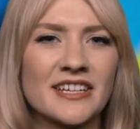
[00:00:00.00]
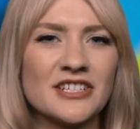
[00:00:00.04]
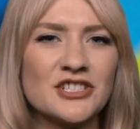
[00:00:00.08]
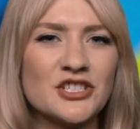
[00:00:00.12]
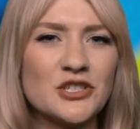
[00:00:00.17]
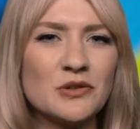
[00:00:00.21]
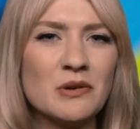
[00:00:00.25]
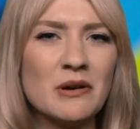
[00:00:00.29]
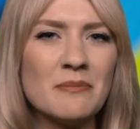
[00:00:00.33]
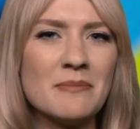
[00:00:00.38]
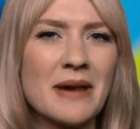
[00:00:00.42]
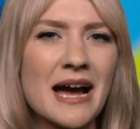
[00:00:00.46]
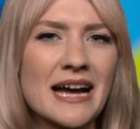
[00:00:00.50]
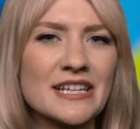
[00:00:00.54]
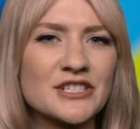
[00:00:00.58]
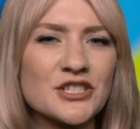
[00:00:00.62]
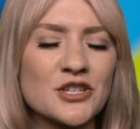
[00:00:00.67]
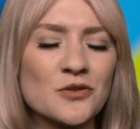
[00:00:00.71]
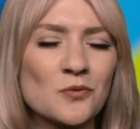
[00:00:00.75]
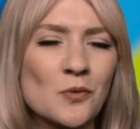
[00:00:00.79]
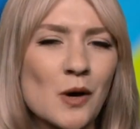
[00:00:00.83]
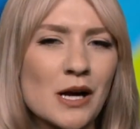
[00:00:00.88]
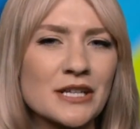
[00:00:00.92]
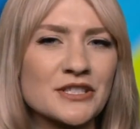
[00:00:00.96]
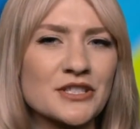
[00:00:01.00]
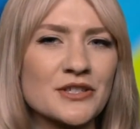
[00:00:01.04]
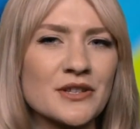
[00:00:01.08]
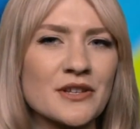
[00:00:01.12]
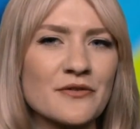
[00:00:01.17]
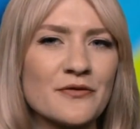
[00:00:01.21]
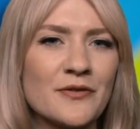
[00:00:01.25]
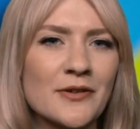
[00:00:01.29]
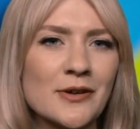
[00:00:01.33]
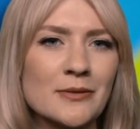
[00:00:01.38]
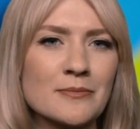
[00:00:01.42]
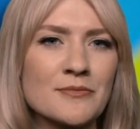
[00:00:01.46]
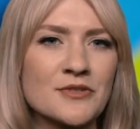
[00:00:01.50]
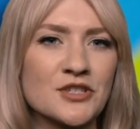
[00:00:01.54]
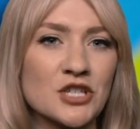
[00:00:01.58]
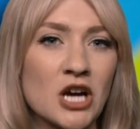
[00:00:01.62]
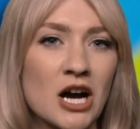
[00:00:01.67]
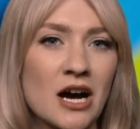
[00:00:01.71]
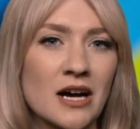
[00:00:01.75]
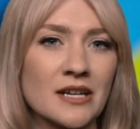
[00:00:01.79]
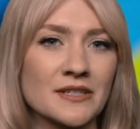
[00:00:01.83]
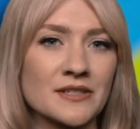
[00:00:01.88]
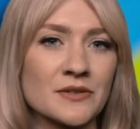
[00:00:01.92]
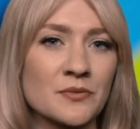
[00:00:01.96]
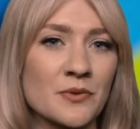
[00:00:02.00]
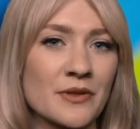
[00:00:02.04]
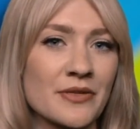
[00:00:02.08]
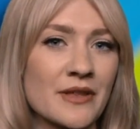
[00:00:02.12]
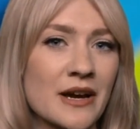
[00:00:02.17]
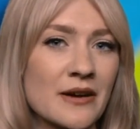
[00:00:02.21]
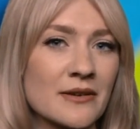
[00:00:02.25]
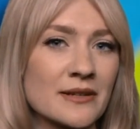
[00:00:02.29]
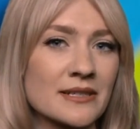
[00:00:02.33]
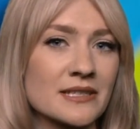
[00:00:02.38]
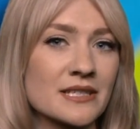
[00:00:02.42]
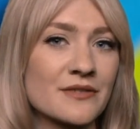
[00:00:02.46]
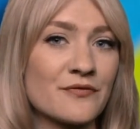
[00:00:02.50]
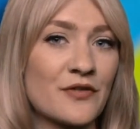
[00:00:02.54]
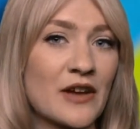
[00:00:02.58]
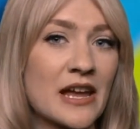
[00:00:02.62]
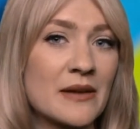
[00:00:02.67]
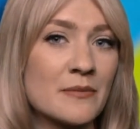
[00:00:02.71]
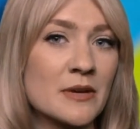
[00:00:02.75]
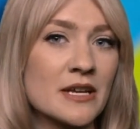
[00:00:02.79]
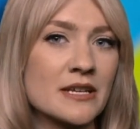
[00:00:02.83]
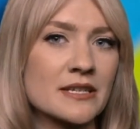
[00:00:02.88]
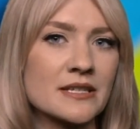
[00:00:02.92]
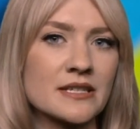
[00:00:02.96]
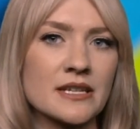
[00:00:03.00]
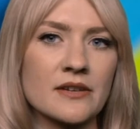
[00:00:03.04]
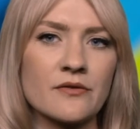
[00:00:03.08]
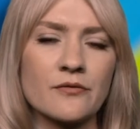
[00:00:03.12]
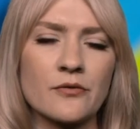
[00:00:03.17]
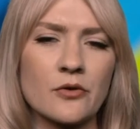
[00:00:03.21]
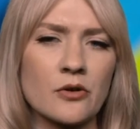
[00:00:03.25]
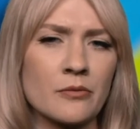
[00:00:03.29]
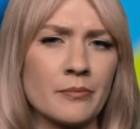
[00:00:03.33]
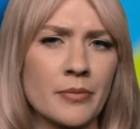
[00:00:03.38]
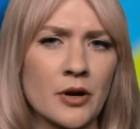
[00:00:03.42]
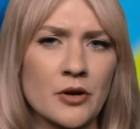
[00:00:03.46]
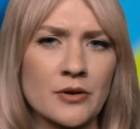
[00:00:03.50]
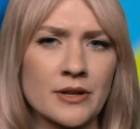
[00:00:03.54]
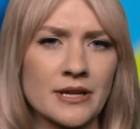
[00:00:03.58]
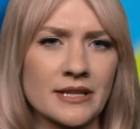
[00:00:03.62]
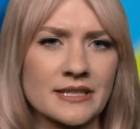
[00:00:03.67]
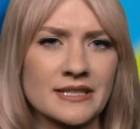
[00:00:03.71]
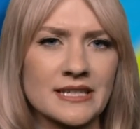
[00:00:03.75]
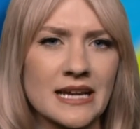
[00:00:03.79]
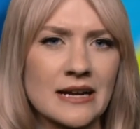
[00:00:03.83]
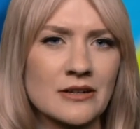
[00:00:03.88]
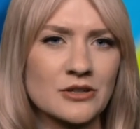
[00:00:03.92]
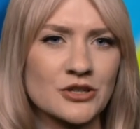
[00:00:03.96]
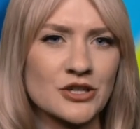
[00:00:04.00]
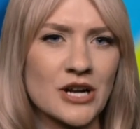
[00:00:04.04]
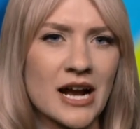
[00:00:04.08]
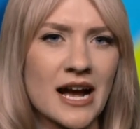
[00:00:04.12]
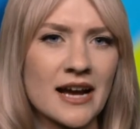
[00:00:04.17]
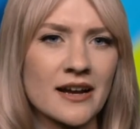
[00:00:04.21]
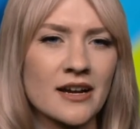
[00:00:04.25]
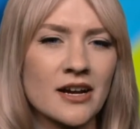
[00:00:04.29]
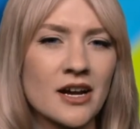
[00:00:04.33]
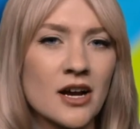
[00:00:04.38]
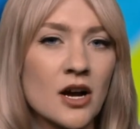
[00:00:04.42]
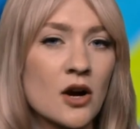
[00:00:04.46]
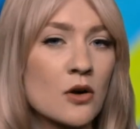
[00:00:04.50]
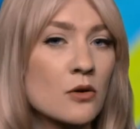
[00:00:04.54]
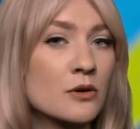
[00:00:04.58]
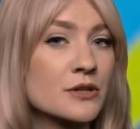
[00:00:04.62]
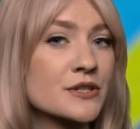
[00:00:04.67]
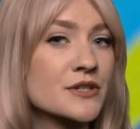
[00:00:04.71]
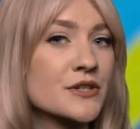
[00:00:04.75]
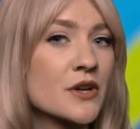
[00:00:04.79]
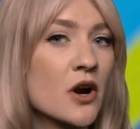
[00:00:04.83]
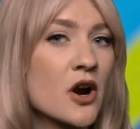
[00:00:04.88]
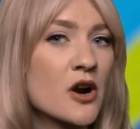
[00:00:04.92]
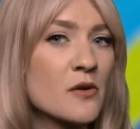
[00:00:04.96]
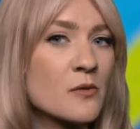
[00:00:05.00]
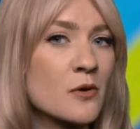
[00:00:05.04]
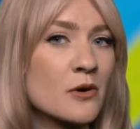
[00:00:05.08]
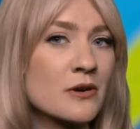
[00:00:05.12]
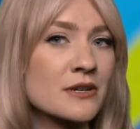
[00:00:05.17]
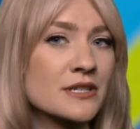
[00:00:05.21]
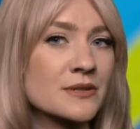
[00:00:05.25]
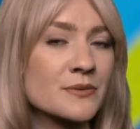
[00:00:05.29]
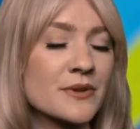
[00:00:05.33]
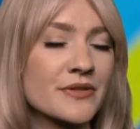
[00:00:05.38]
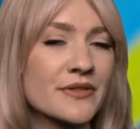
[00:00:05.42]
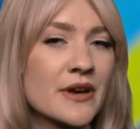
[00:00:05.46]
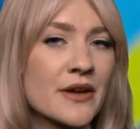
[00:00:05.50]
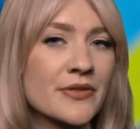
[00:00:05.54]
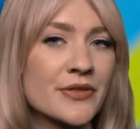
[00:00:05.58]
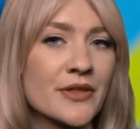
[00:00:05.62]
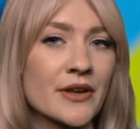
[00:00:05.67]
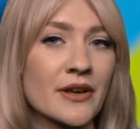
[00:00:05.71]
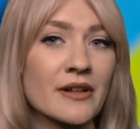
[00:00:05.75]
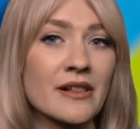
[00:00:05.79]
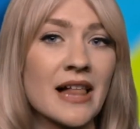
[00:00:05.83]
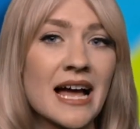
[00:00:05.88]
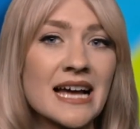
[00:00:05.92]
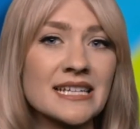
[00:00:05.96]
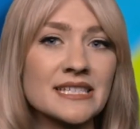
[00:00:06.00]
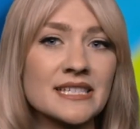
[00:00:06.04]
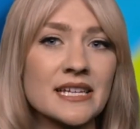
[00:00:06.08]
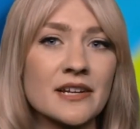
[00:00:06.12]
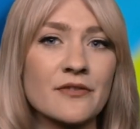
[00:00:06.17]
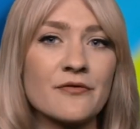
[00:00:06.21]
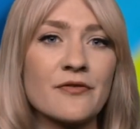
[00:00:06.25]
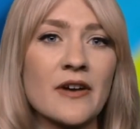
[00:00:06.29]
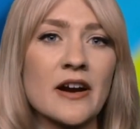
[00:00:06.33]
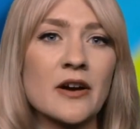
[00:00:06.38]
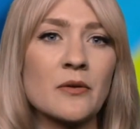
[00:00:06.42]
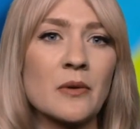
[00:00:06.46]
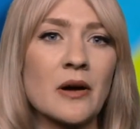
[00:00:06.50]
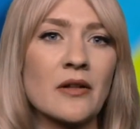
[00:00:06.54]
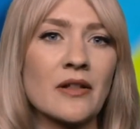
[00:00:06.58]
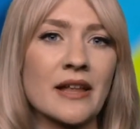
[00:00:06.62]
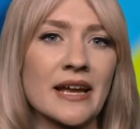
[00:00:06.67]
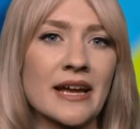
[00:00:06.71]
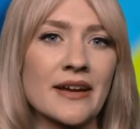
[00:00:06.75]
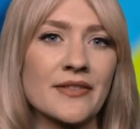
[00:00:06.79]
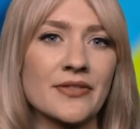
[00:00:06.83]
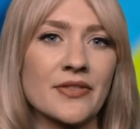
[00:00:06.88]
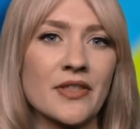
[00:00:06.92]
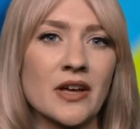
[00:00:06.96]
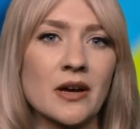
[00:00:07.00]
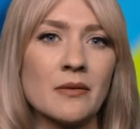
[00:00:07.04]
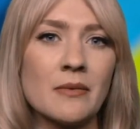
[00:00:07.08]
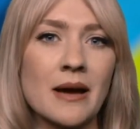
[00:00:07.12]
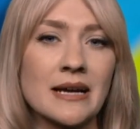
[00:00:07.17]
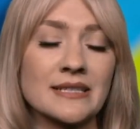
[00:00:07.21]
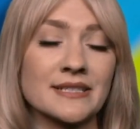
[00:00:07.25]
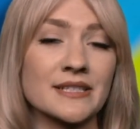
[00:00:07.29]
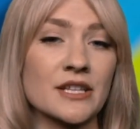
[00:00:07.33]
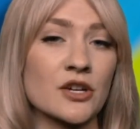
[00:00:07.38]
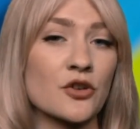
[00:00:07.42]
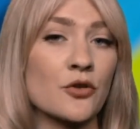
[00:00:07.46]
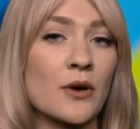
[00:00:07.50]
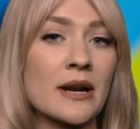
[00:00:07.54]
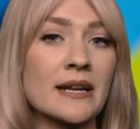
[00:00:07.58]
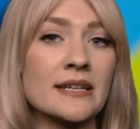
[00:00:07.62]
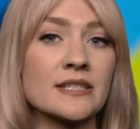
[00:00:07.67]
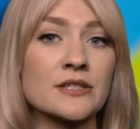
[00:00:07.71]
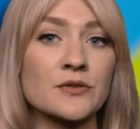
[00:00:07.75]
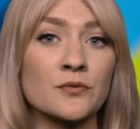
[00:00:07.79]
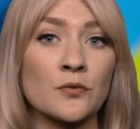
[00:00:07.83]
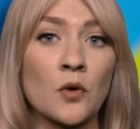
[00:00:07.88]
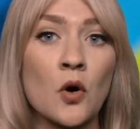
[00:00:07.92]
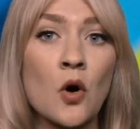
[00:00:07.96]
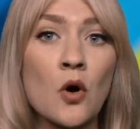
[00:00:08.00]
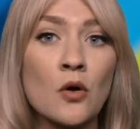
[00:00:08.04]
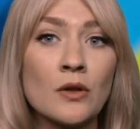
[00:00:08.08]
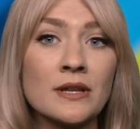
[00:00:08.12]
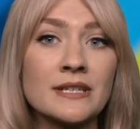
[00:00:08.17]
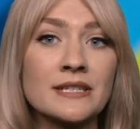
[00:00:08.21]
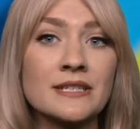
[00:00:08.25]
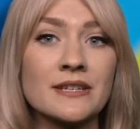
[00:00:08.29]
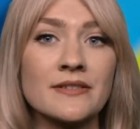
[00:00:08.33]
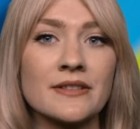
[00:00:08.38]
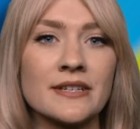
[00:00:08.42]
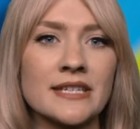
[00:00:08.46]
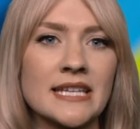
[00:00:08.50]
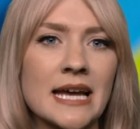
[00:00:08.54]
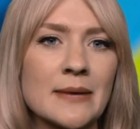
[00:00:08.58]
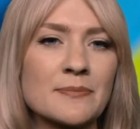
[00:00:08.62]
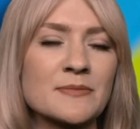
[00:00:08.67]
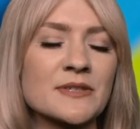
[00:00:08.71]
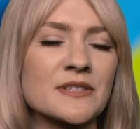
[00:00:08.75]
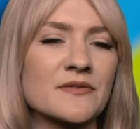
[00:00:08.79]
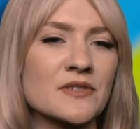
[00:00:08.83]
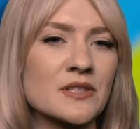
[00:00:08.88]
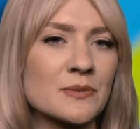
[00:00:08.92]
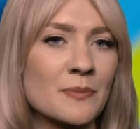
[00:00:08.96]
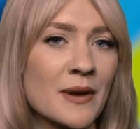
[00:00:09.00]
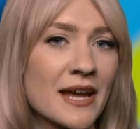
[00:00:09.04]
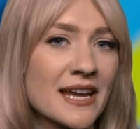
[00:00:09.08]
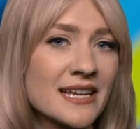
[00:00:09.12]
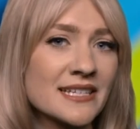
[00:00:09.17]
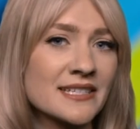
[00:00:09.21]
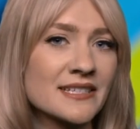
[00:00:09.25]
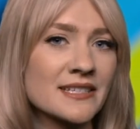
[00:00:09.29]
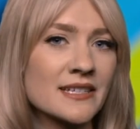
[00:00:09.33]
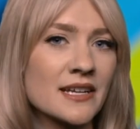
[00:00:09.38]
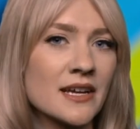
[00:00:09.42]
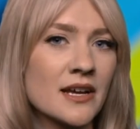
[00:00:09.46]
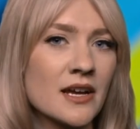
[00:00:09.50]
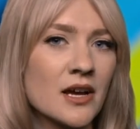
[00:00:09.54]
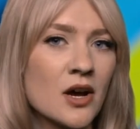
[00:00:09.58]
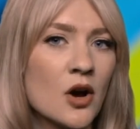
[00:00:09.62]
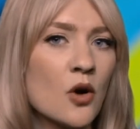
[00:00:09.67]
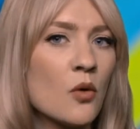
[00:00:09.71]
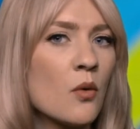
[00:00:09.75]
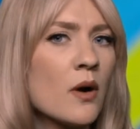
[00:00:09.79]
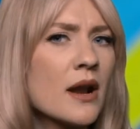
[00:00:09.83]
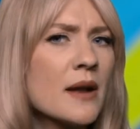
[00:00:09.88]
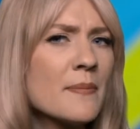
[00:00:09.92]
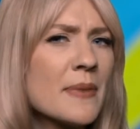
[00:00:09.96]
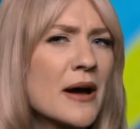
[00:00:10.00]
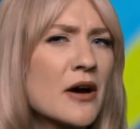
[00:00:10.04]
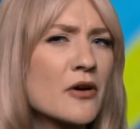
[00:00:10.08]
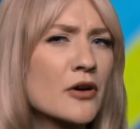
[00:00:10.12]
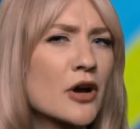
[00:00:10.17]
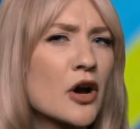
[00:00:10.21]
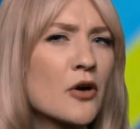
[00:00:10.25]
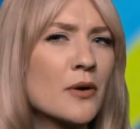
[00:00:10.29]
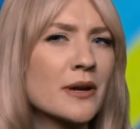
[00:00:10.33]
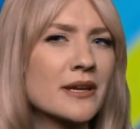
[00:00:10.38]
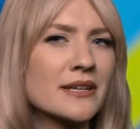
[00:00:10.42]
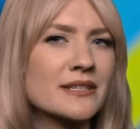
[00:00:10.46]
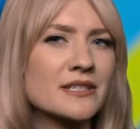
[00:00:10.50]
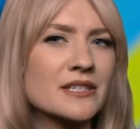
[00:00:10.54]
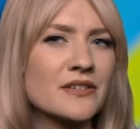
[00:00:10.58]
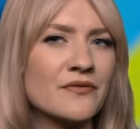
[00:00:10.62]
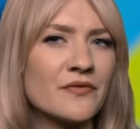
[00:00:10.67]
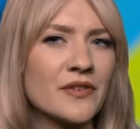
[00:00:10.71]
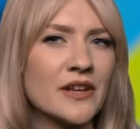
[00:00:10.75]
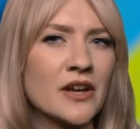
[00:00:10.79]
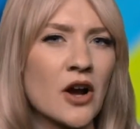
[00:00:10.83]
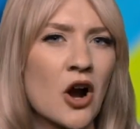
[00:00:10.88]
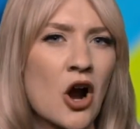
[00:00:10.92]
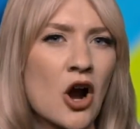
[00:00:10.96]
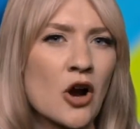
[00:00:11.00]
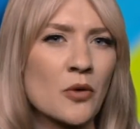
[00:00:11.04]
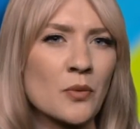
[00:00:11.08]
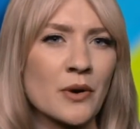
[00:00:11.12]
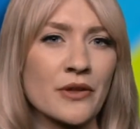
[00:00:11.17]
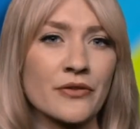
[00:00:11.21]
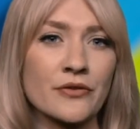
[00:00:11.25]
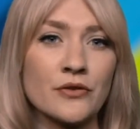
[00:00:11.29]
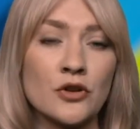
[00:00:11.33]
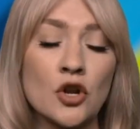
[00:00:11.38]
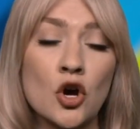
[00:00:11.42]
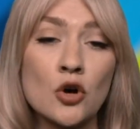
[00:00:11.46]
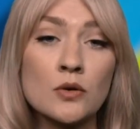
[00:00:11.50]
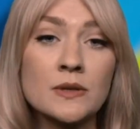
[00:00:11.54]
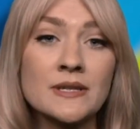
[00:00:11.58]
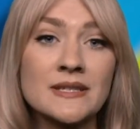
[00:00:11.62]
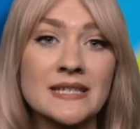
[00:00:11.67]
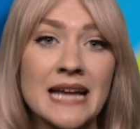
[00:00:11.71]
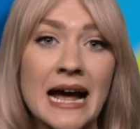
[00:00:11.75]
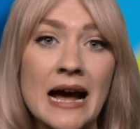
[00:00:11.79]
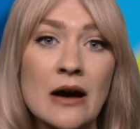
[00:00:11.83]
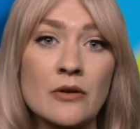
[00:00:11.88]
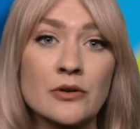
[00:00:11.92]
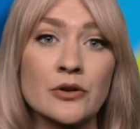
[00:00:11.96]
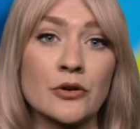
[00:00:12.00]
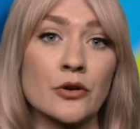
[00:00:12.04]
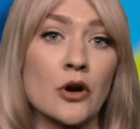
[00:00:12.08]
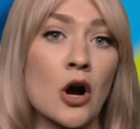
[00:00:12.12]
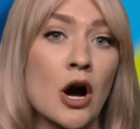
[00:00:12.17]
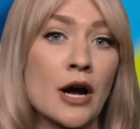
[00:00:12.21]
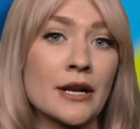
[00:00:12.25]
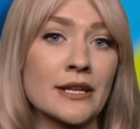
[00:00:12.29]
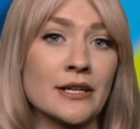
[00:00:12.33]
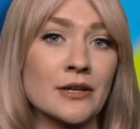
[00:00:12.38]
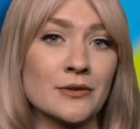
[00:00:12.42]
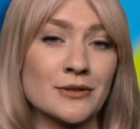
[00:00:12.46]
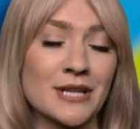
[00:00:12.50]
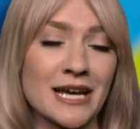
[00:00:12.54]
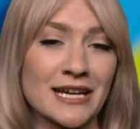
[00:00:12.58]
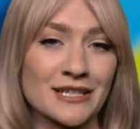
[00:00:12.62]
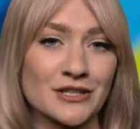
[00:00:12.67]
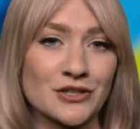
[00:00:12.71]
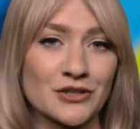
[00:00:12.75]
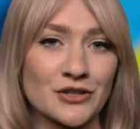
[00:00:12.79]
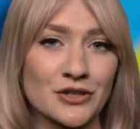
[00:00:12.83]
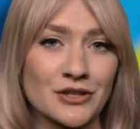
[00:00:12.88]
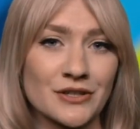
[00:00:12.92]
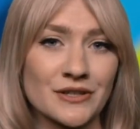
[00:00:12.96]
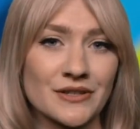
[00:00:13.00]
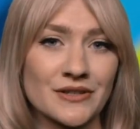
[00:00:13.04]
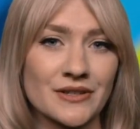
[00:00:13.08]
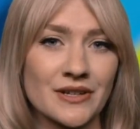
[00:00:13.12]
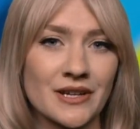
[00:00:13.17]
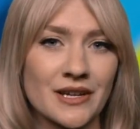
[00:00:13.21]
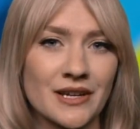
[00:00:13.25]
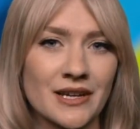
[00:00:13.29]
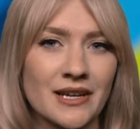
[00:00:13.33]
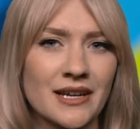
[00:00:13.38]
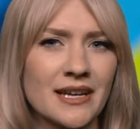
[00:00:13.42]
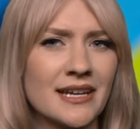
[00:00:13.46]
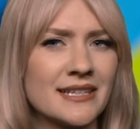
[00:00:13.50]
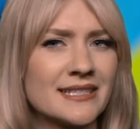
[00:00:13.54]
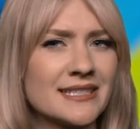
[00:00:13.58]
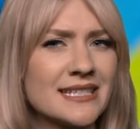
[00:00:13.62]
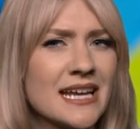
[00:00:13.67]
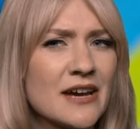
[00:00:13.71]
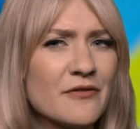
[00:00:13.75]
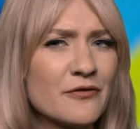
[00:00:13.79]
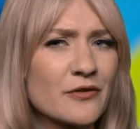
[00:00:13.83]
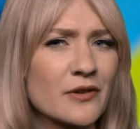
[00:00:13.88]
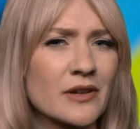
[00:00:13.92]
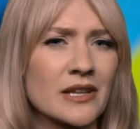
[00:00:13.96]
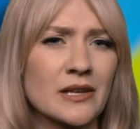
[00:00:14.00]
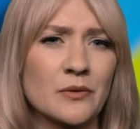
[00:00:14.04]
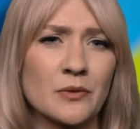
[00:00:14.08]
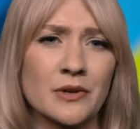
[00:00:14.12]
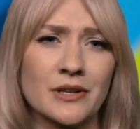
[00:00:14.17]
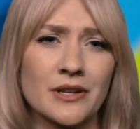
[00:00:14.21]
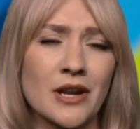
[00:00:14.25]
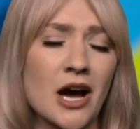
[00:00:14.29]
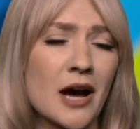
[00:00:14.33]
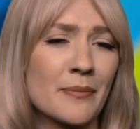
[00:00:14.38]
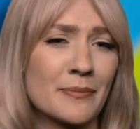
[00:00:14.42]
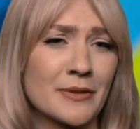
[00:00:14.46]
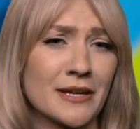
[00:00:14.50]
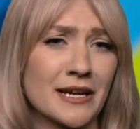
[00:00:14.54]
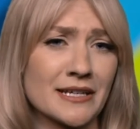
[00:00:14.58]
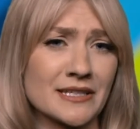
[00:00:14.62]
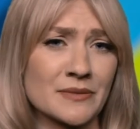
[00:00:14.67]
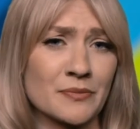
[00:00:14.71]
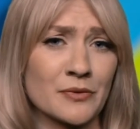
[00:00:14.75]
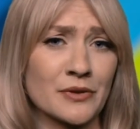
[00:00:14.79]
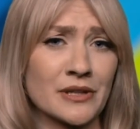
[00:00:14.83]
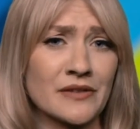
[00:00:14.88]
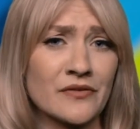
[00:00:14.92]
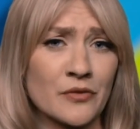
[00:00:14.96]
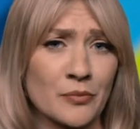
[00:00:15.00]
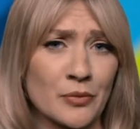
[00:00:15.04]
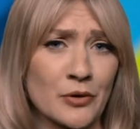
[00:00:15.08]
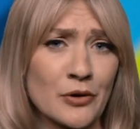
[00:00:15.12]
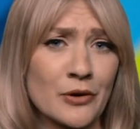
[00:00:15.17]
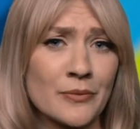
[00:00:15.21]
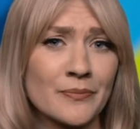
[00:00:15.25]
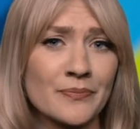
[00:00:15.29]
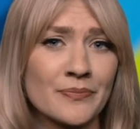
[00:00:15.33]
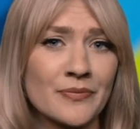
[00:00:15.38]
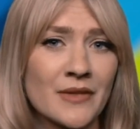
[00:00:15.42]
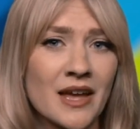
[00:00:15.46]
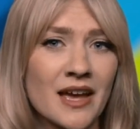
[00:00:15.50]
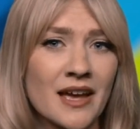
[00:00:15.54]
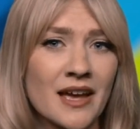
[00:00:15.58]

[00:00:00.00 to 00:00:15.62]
Could you imagine watching the film Jaws without its famous and foreboding soundtrack? or Star Wars without the classic farewell anthem as the credits roll into the depths of space? What about going into VR with no sound or audio textures? It definitely would not be as believable.